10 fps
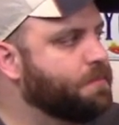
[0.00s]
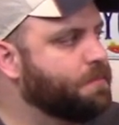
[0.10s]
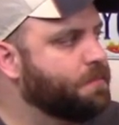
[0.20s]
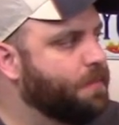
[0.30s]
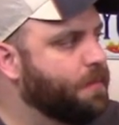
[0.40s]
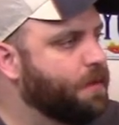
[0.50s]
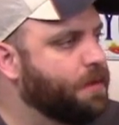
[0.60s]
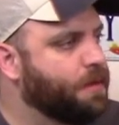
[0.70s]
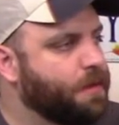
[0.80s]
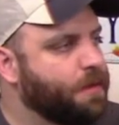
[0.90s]

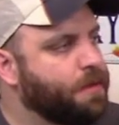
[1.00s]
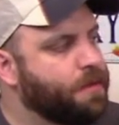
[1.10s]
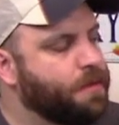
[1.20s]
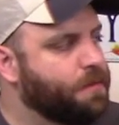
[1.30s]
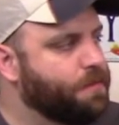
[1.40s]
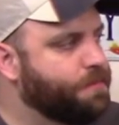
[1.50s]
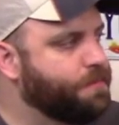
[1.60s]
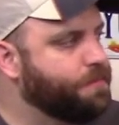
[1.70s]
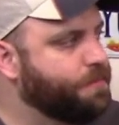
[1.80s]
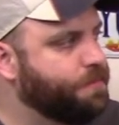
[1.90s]
[no speech]